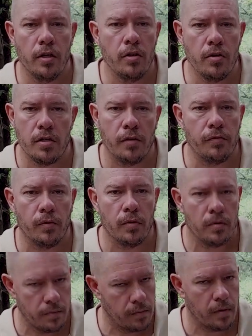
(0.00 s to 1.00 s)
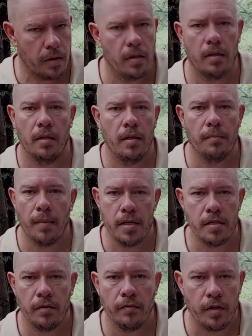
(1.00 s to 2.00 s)
to use it for,
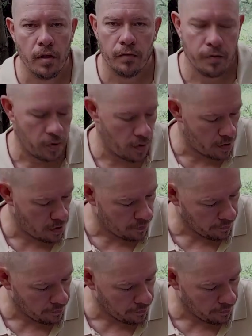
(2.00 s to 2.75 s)
amazing video footage.